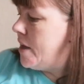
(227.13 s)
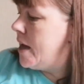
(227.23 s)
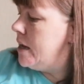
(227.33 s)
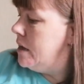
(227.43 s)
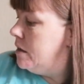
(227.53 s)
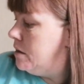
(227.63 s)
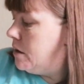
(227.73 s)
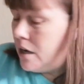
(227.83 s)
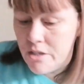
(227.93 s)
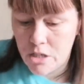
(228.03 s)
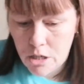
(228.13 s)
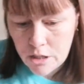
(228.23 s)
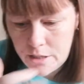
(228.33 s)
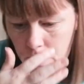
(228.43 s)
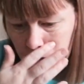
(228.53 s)
that I
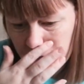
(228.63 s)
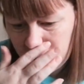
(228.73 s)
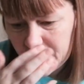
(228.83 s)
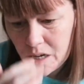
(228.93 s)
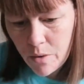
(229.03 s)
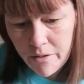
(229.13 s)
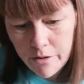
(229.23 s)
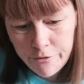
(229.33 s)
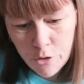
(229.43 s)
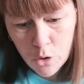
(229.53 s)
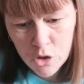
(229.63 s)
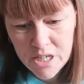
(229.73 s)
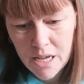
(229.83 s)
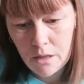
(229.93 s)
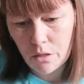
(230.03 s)
started on January
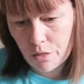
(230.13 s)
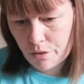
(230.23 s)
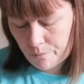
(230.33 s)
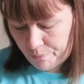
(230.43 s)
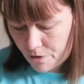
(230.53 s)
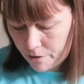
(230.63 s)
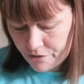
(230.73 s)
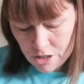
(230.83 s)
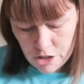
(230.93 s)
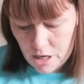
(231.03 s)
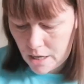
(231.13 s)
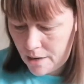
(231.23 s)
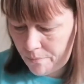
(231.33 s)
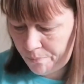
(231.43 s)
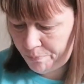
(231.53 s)
14th of this
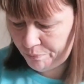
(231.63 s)
year.